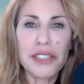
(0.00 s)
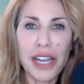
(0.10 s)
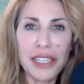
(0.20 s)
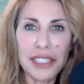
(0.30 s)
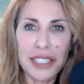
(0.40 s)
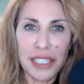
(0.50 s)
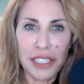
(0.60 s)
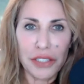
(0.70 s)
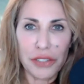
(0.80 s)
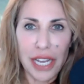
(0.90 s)

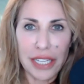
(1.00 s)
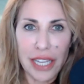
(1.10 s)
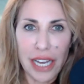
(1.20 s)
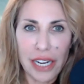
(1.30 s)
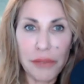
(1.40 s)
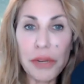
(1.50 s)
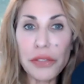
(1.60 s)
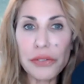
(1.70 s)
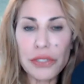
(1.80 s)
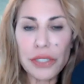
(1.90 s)
silencing you like that. I went through